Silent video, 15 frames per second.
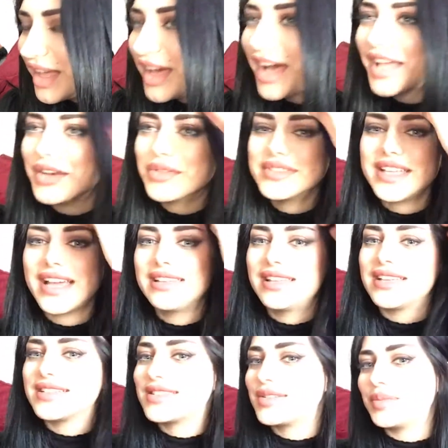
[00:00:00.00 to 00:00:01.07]
I know Dan
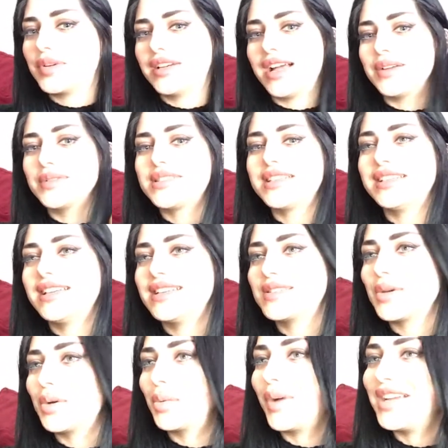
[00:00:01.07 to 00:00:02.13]
likes to pronounce it his
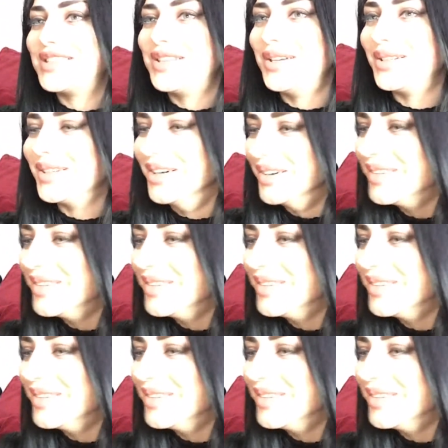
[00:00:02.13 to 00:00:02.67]
own way too.